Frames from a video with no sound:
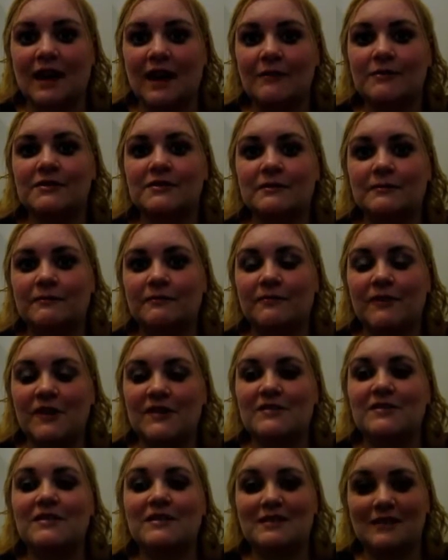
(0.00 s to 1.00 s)
I was afraid
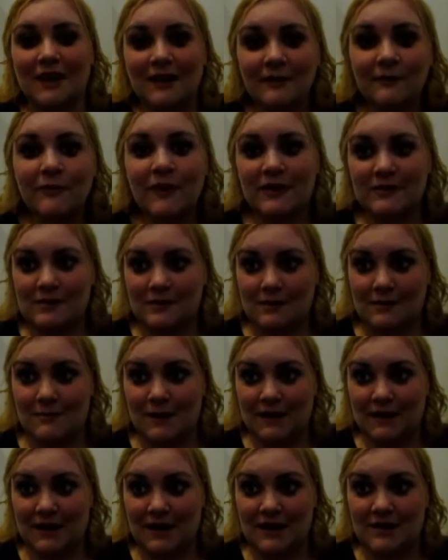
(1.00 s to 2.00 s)
of the side effects of the
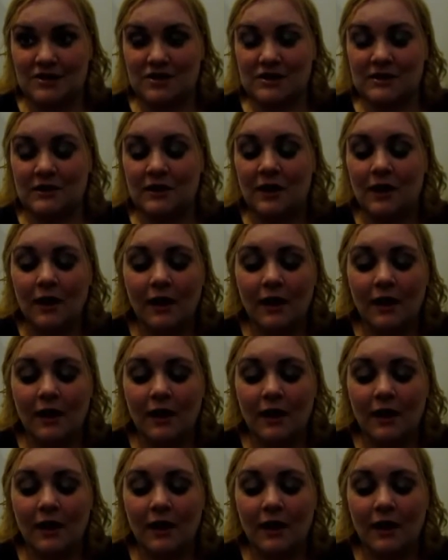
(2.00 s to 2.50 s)
medication.